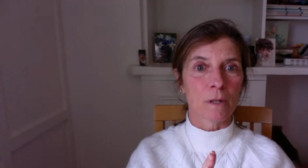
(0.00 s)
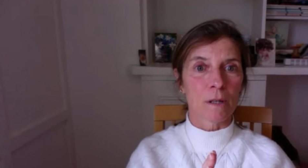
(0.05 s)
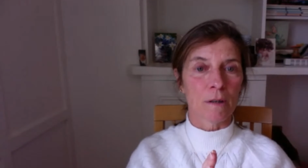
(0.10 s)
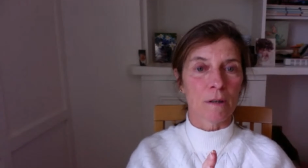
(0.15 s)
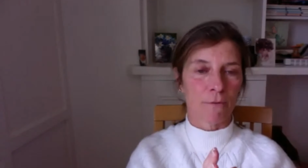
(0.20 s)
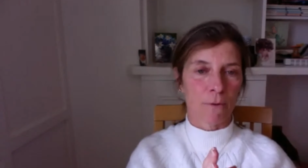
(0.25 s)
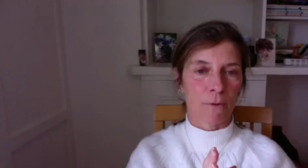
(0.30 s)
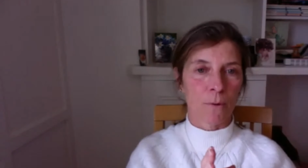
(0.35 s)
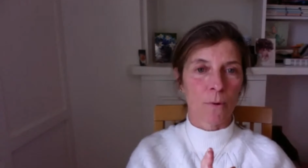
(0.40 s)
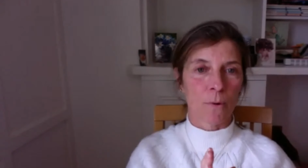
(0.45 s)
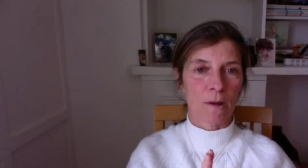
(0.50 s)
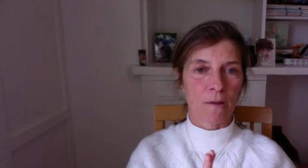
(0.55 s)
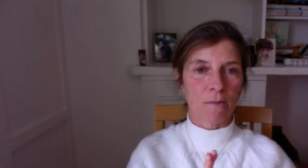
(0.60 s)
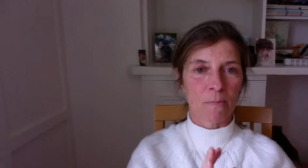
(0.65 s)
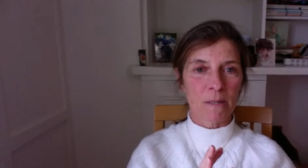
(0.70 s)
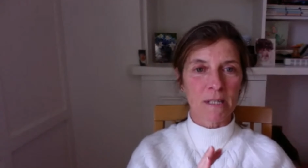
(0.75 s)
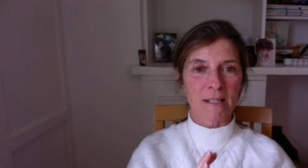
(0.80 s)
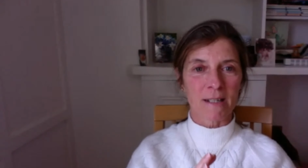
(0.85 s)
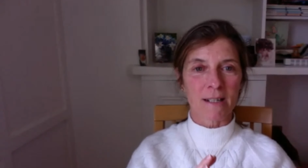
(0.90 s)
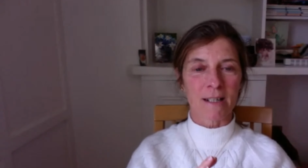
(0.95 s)
if you are the
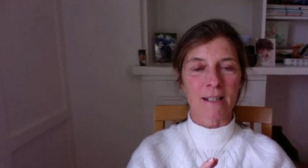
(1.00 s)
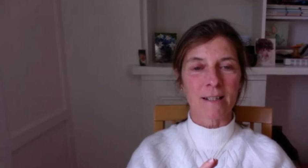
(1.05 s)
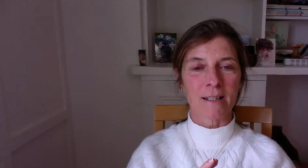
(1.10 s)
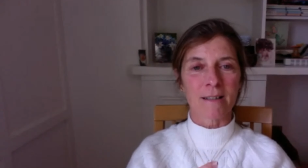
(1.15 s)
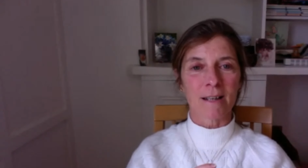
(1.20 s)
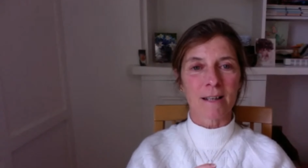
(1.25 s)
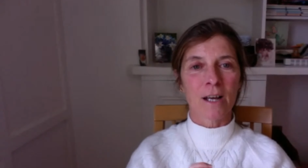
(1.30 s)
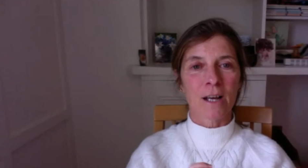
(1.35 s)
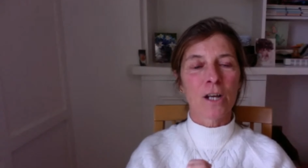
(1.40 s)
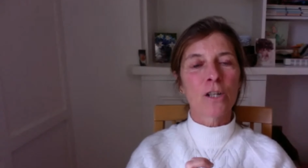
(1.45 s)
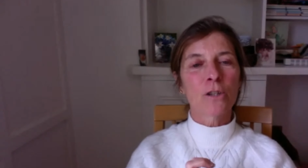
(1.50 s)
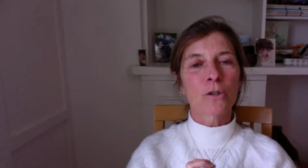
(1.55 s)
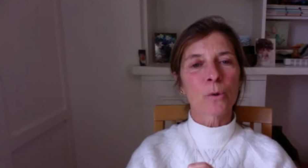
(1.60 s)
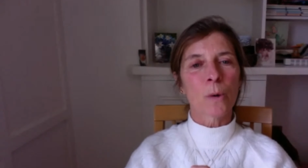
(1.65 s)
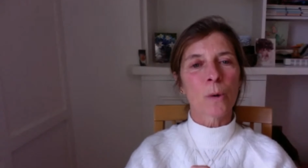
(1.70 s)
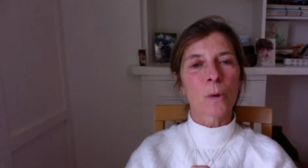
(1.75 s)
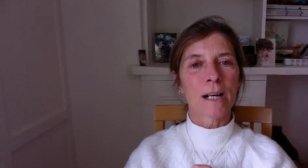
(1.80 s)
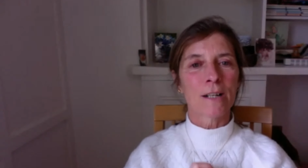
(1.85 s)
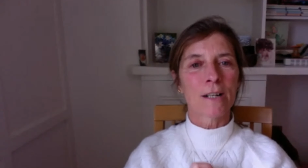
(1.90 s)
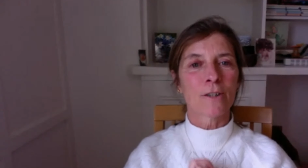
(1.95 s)
business,
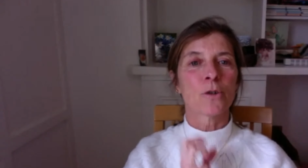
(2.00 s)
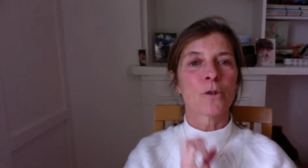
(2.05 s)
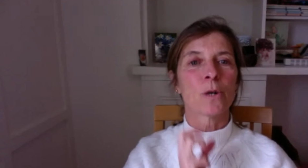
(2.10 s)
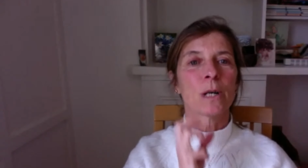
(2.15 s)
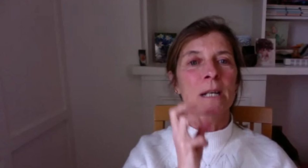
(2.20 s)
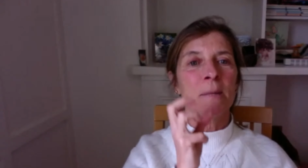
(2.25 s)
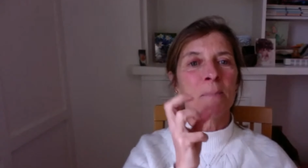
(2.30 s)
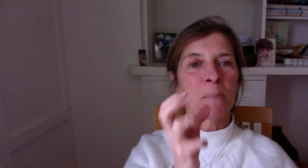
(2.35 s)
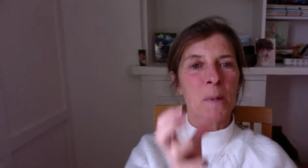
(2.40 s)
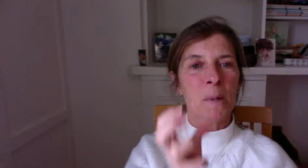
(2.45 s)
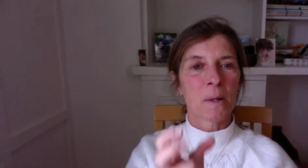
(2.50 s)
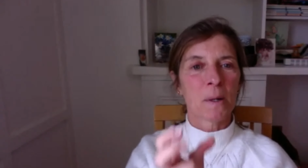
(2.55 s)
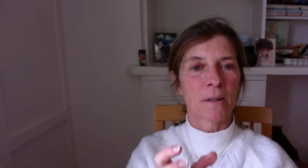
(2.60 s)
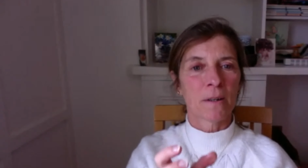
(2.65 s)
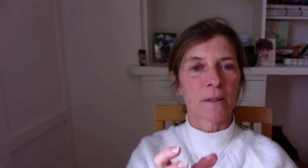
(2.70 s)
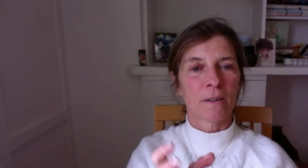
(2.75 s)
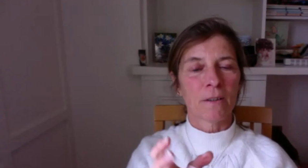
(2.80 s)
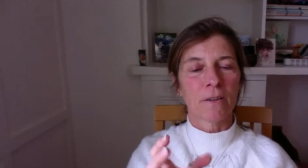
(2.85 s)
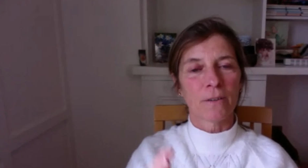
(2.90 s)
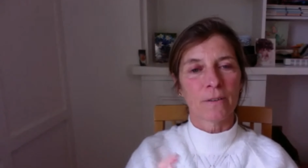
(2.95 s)
to actually
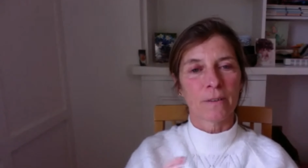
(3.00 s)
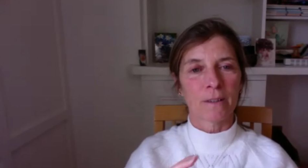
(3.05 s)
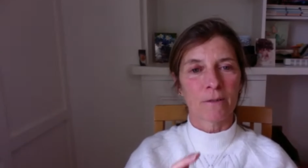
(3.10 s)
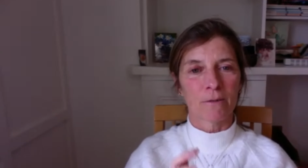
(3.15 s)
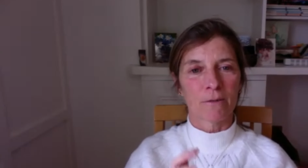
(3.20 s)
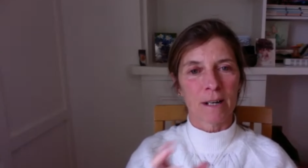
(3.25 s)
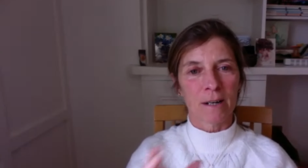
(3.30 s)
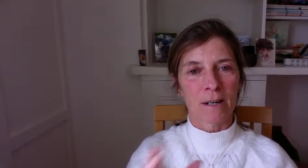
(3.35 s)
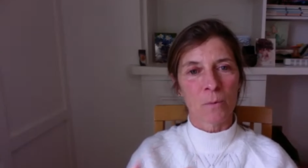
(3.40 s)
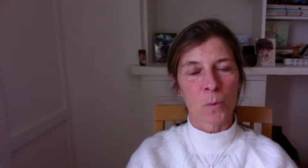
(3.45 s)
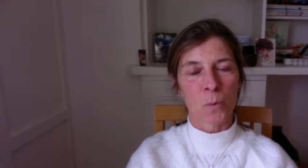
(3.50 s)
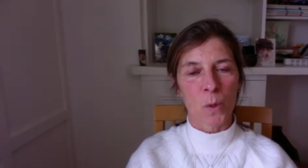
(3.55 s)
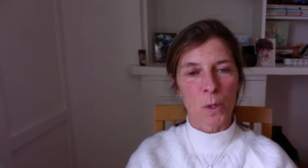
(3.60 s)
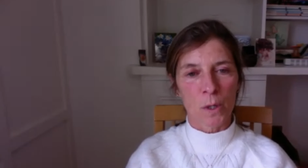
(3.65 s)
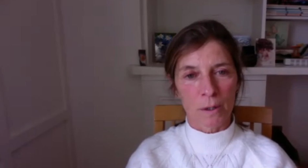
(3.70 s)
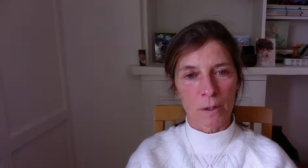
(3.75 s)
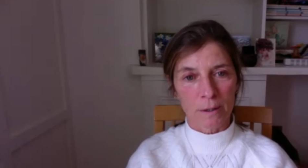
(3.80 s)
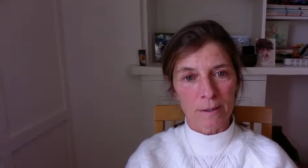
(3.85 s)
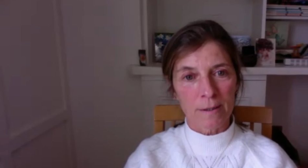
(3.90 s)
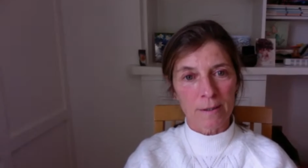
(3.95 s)
birth the right
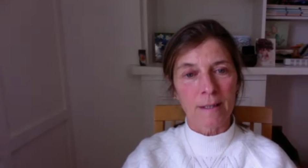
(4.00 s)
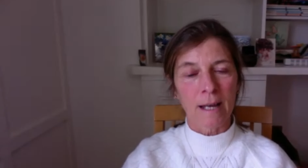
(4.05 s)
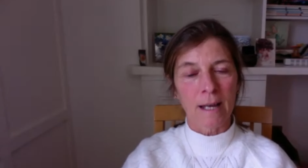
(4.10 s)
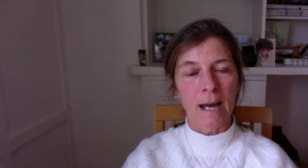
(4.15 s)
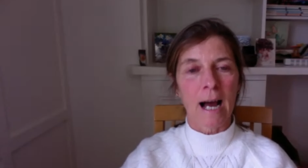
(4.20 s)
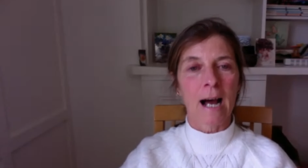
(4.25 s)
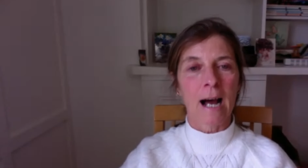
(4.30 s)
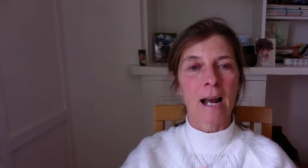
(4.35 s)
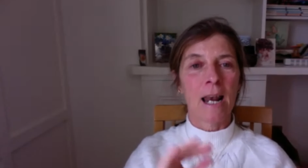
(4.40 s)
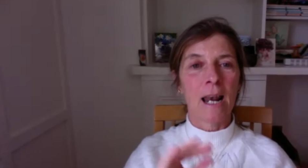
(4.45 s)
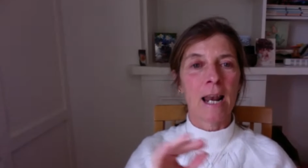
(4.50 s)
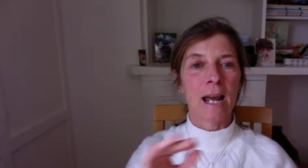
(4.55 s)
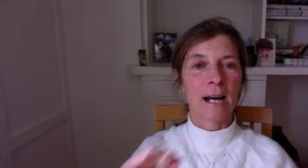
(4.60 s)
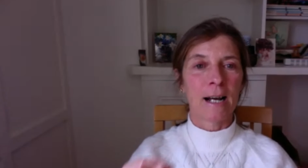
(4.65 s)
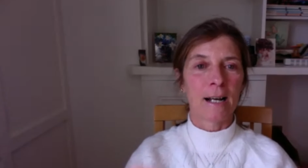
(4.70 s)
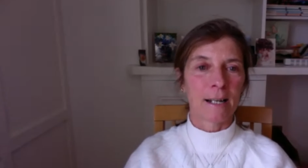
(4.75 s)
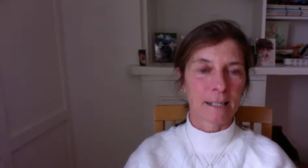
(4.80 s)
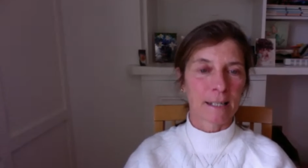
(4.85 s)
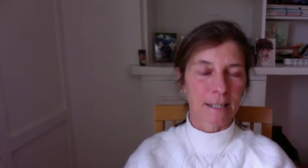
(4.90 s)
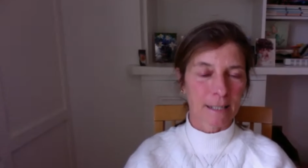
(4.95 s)
words that
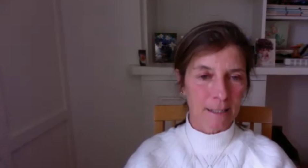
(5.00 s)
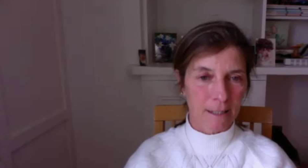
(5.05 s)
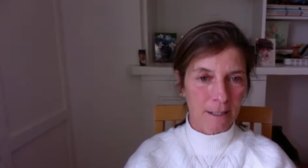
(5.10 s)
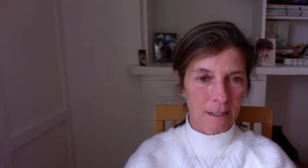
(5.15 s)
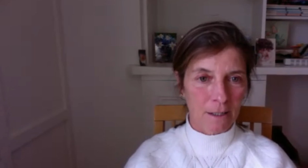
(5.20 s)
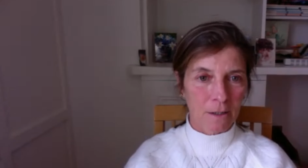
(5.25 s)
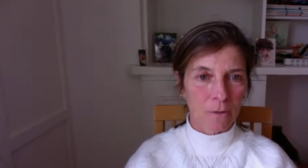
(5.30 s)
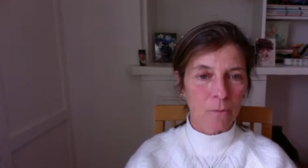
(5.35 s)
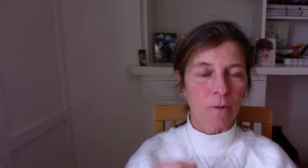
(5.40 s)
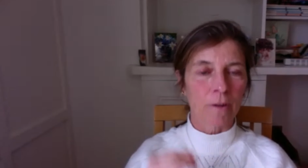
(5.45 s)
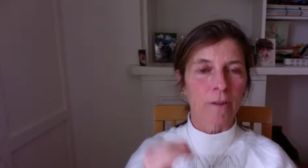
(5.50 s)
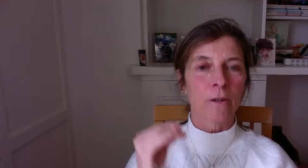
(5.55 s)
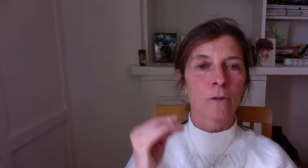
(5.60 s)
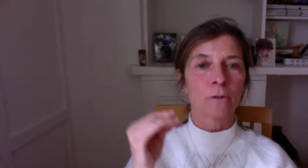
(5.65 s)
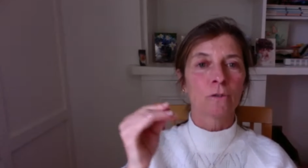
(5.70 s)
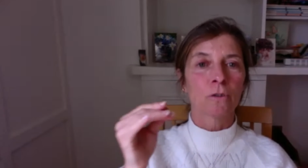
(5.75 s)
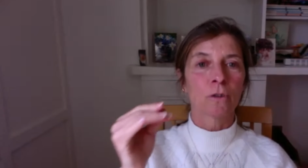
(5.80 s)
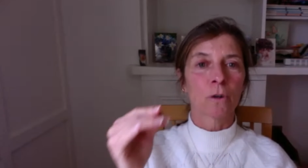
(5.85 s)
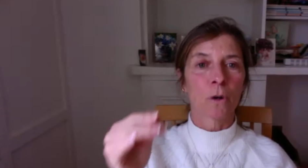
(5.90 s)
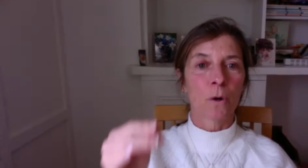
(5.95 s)
align with your
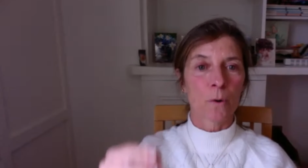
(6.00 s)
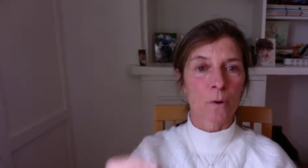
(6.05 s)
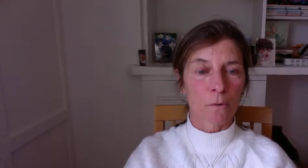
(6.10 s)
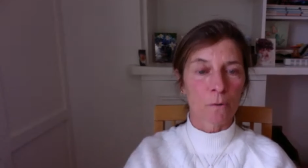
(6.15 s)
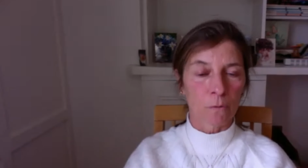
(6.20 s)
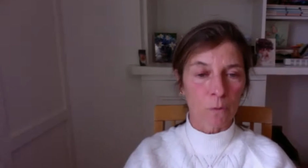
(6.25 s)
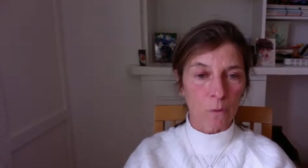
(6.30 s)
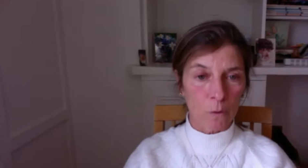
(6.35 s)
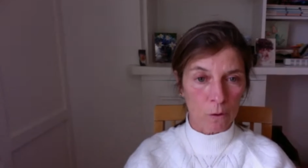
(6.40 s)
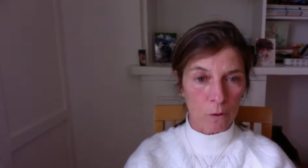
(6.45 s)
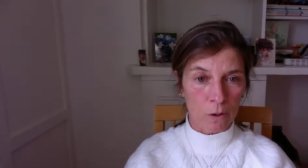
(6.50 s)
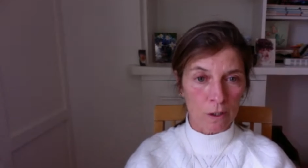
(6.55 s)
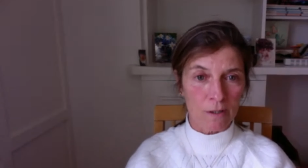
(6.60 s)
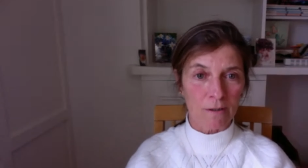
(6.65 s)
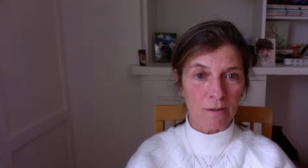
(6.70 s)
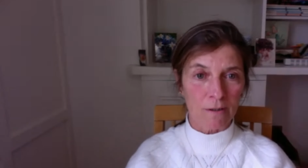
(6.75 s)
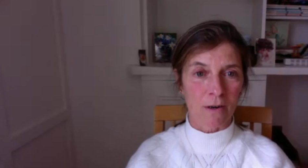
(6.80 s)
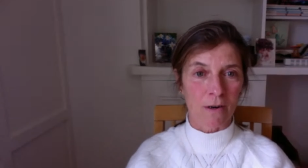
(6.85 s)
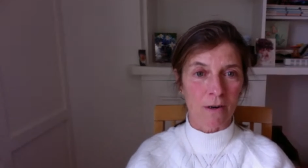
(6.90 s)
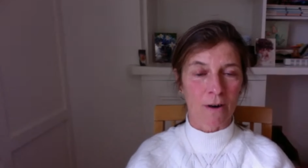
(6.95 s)
tone of
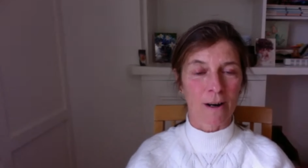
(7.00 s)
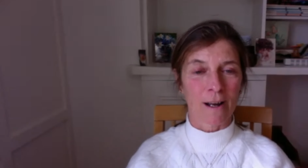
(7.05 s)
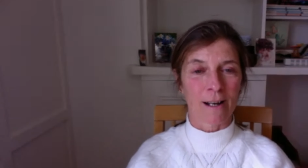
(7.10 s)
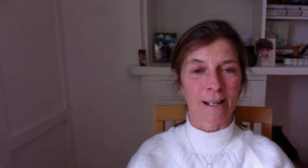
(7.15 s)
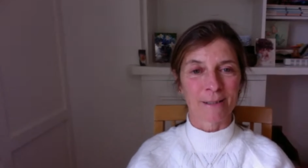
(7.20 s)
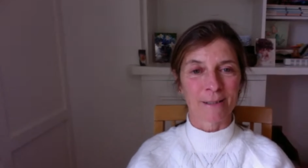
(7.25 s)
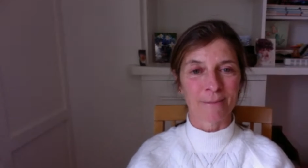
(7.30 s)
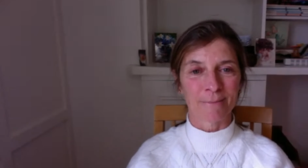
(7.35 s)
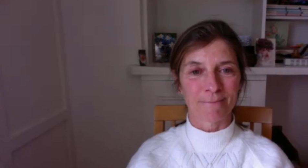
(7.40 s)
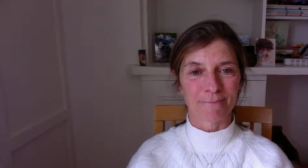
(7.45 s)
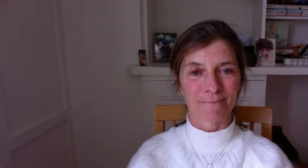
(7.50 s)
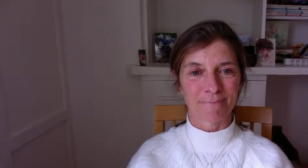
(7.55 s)
voice online.